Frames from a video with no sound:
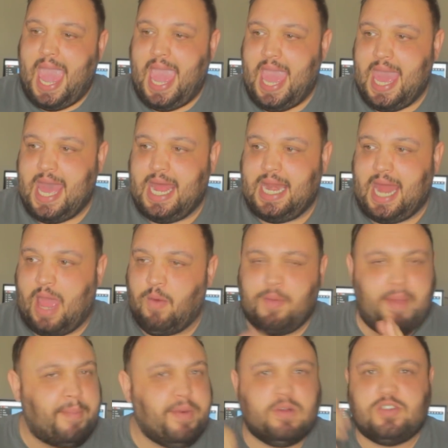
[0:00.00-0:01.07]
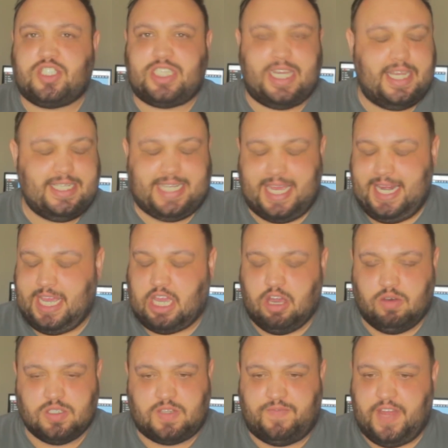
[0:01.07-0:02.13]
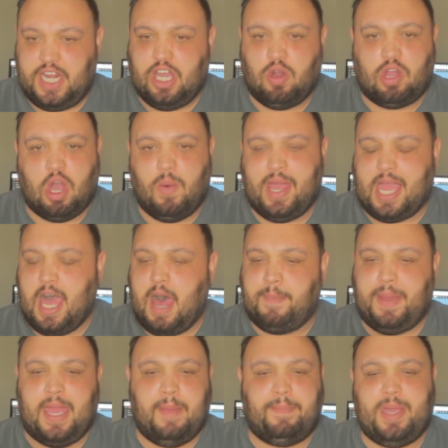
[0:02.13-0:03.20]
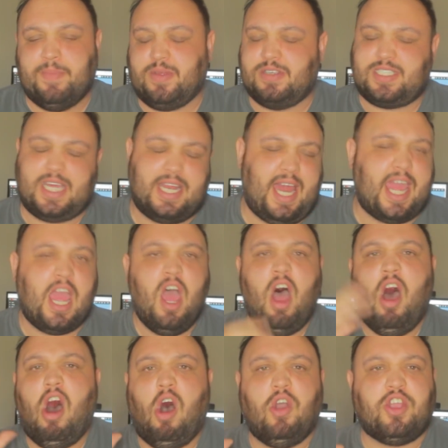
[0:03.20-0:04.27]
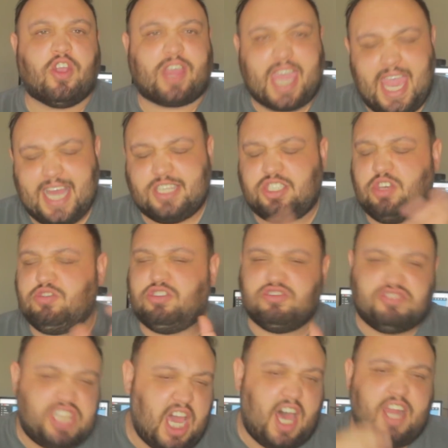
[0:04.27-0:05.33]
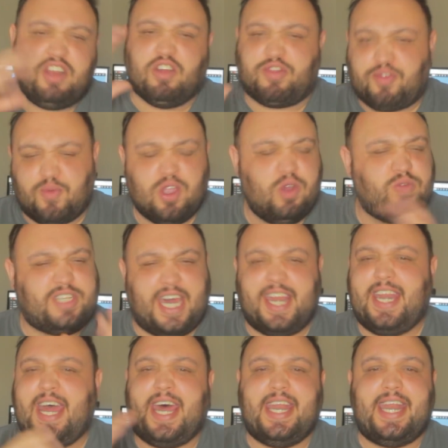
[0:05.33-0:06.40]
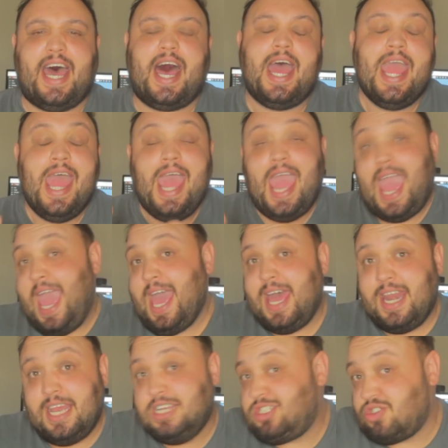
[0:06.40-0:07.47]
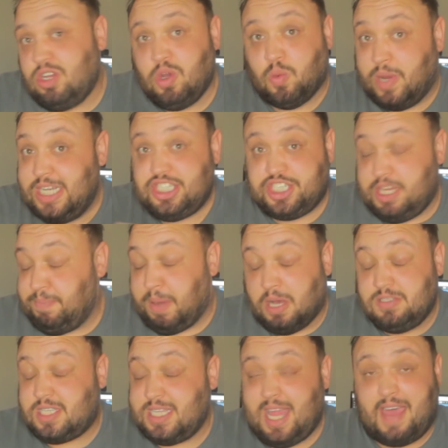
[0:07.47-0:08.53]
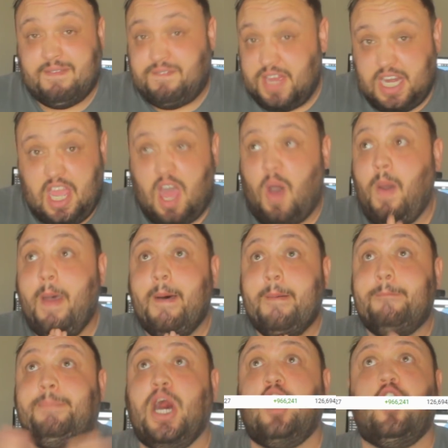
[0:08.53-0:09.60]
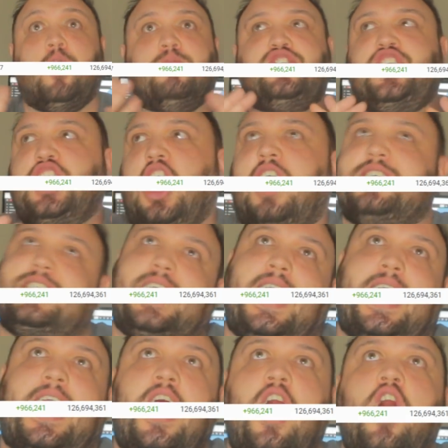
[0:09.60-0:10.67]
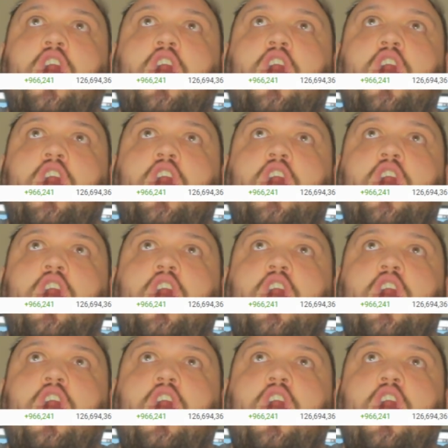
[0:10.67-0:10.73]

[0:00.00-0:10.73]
And I remember seeing Dani Cohn's video going up and people are saying like, oh, you're canceled, you're done, you're through, da-da-da-da-da. And it's true, when she posted that video, boom, she lost like